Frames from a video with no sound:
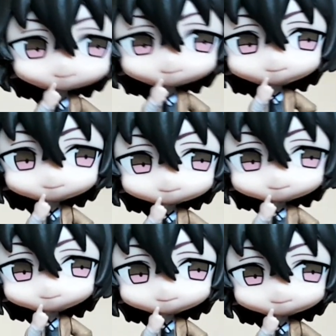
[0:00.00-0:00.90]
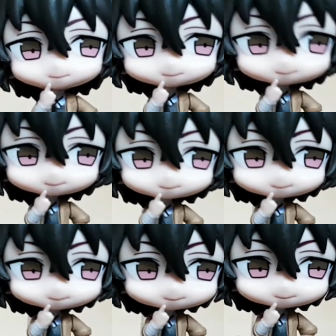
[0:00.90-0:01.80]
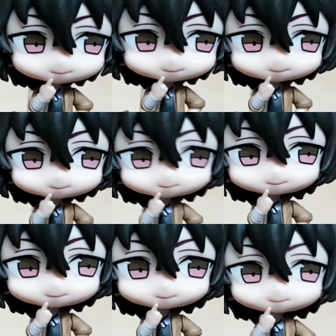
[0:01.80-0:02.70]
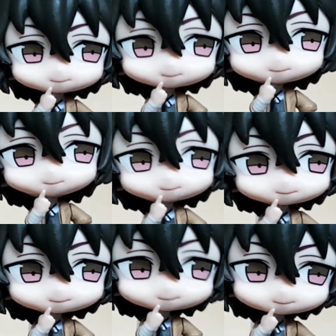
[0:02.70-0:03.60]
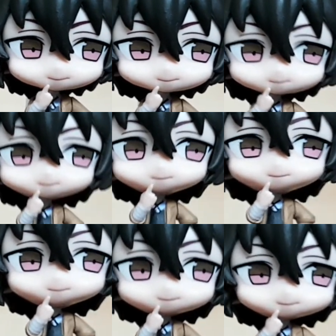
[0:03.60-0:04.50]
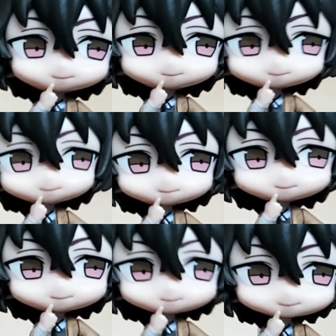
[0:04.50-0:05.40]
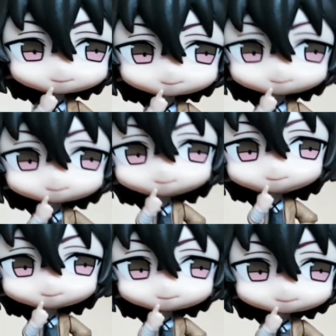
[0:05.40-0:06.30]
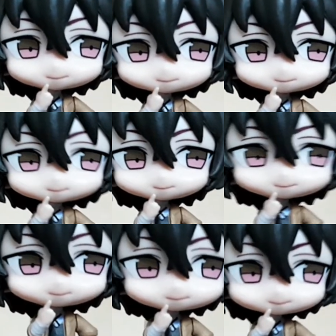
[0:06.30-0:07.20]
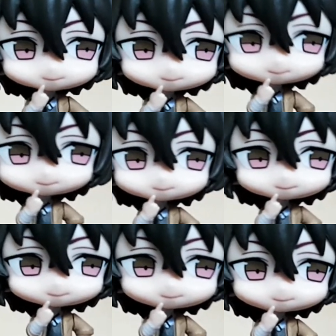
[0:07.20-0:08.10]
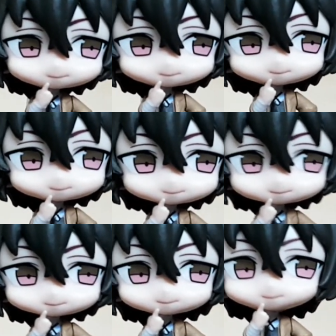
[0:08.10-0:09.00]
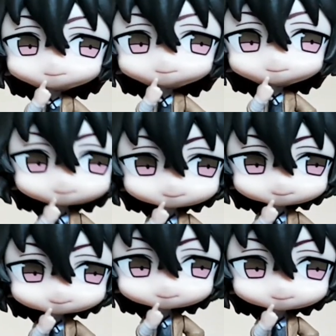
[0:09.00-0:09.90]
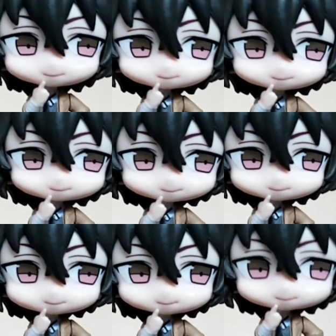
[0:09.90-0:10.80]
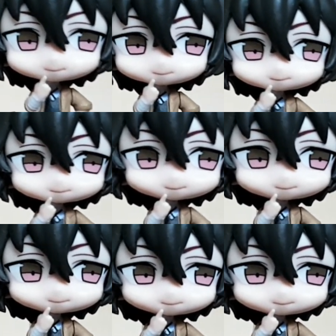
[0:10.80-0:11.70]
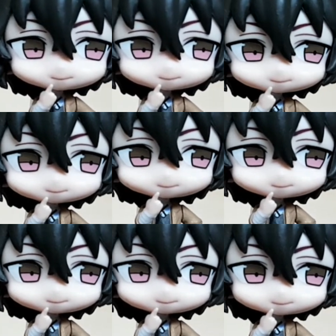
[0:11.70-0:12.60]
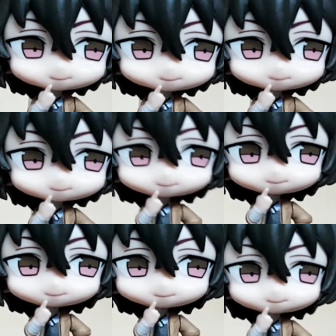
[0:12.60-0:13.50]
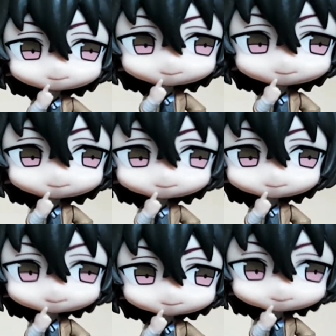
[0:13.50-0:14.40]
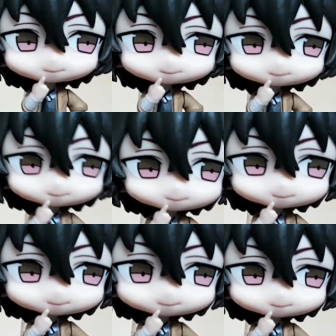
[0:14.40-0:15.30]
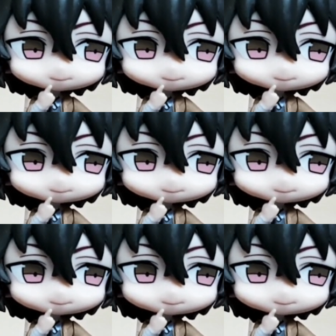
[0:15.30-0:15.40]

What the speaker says: just a matter of taste on what you like and what you prefer in your comics. So by alternative, I mean some of the more unconventional styles of comic making, the more unusual